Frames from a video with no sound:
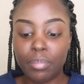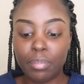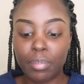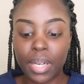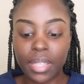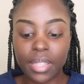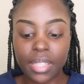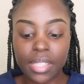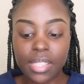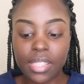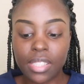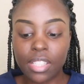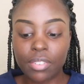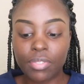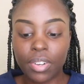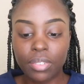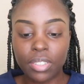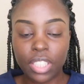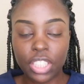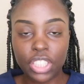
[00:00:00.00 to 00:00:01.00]
But this is the
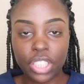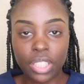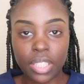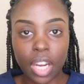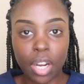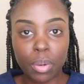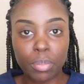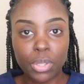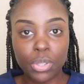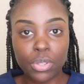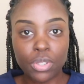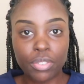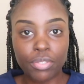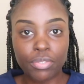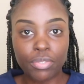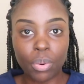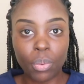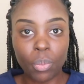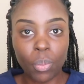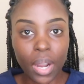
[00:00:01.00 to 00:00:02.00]
foundation that I'll be using
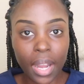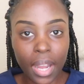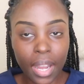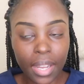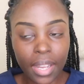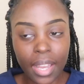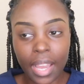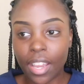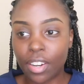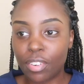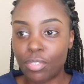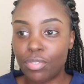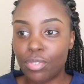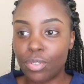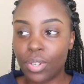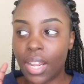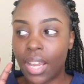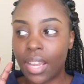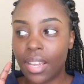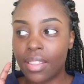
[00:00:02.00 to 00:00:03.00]
for work and
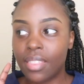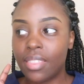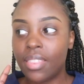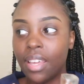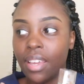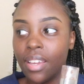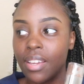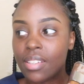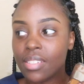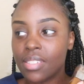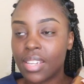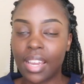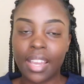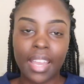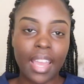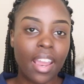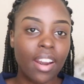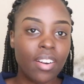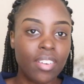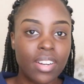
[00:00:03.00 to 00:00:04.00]
for like things
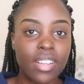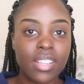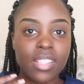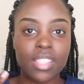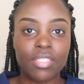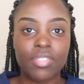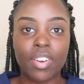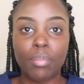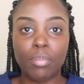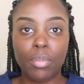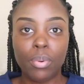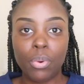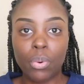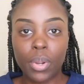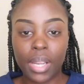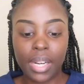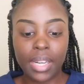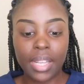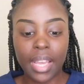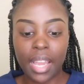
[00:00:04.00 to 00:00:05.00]
like errands, if I'm
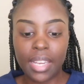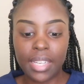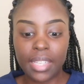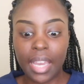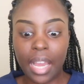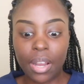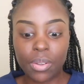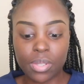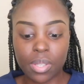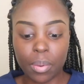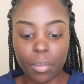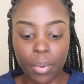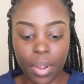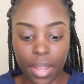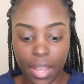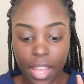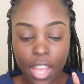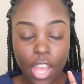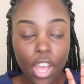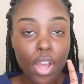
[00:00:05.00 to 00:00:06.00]
quickly heading out somewhere.